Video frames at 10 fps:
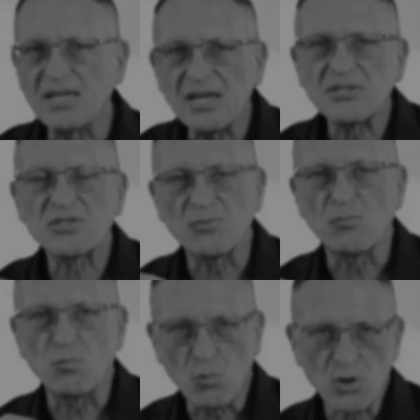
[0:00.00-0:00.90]
get
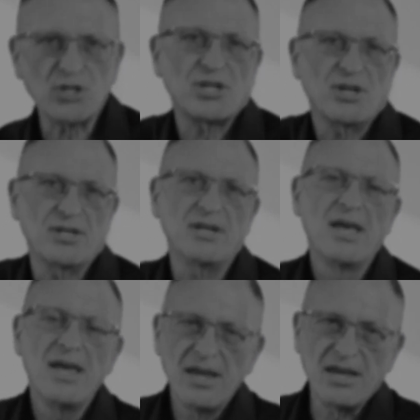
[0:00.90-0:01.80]
some work
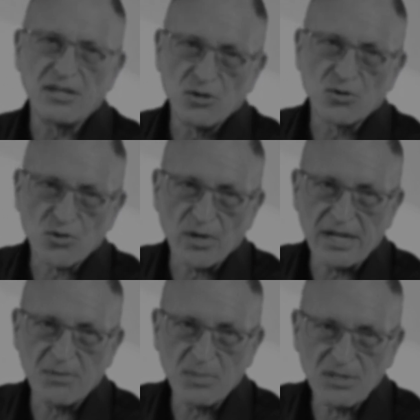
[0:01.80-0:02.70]
done in your trading